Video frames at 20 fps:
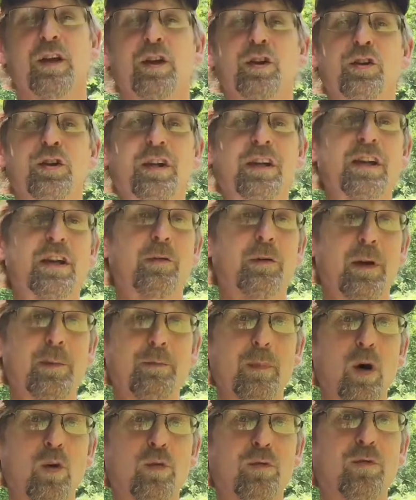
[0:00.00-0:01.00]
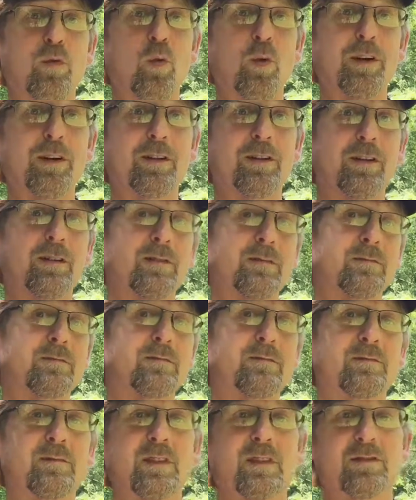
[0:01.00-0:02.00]
You can get a remote for it.
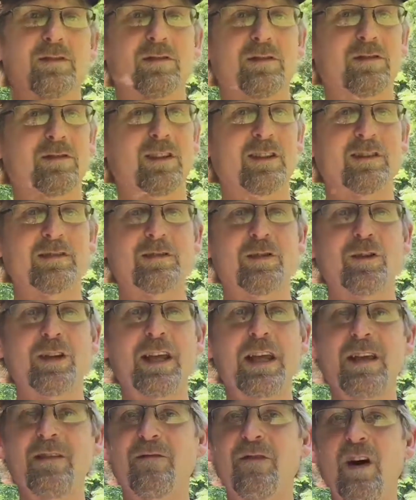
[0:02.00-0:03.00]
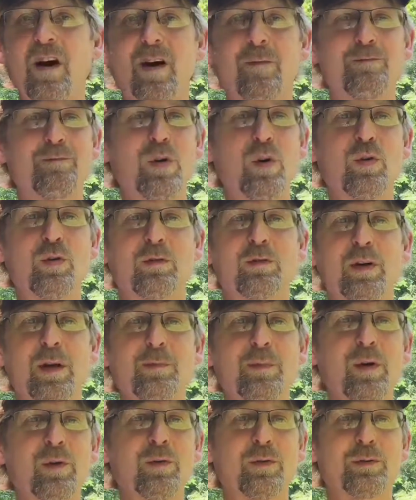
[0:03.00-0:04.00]
It's just like a little key fob
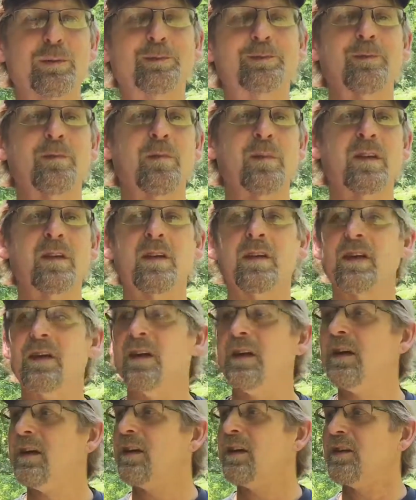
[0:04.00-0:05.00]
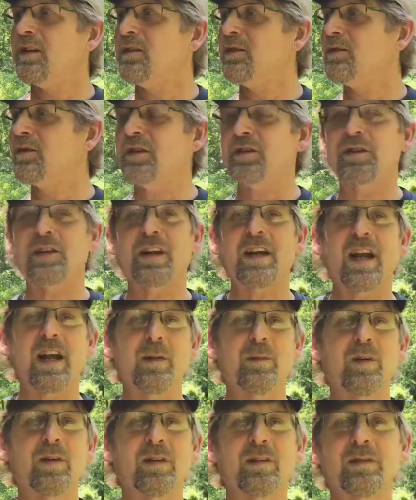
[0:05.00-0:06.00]
remote. You can set your
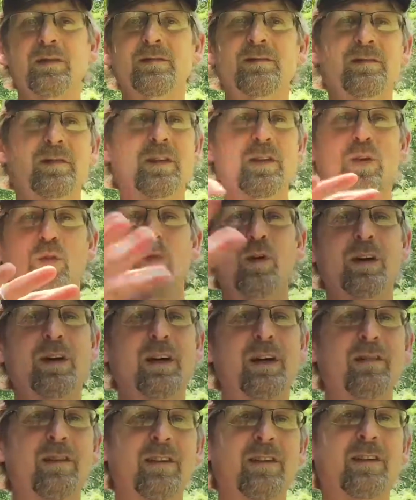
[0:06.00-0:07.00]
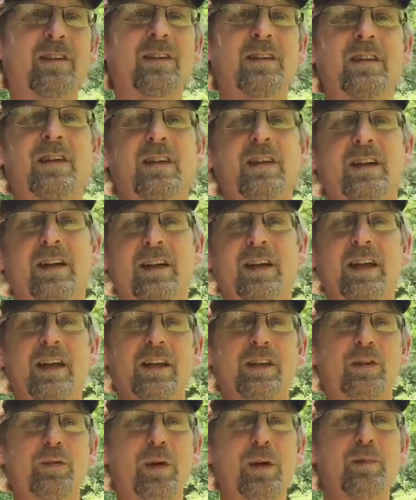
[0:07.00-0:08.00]
camera, you know, wherever,
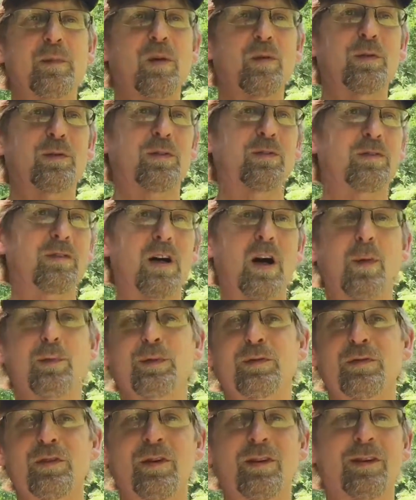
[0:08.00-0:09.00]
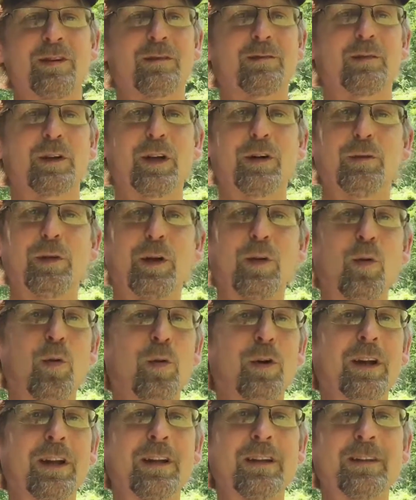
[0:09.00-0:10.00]
hit the remote to stop, start your
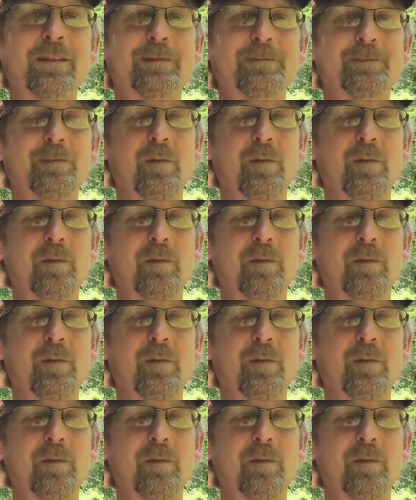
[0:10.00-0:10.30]
recording.